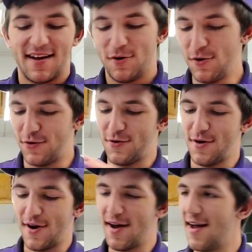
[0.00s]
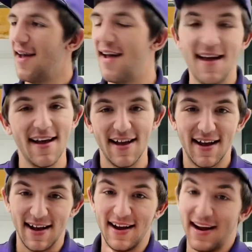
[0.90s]
Whew.
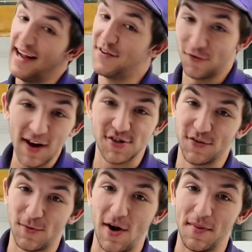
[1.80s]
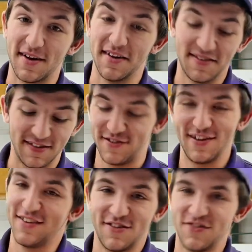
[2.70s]
It's a rush as well because
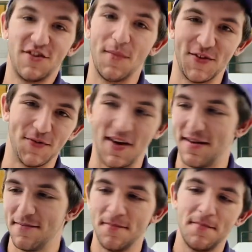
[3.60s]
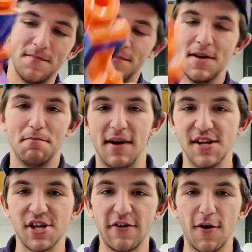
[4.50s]
it's just so much fun. But
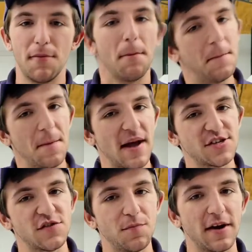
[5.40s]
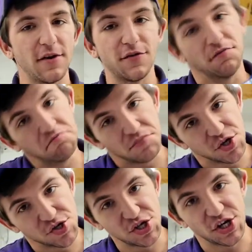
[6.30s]
in general, pump action Springers,
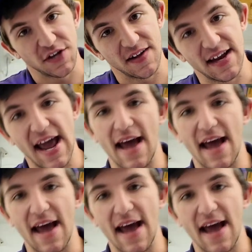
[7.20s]
usually a good thing to